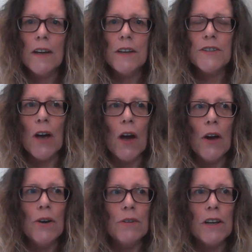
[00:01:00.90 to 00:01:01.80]

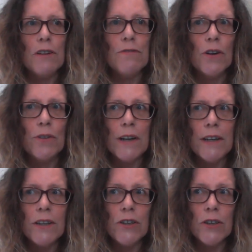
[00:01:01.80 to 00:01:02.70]
So if you're
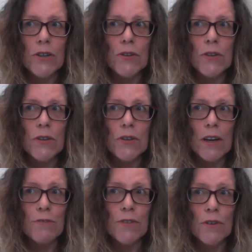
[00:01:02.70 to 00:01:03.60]
in New,
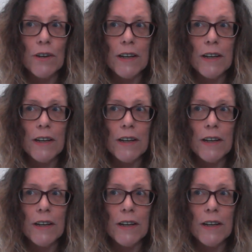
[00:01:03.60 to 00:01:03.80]
if you're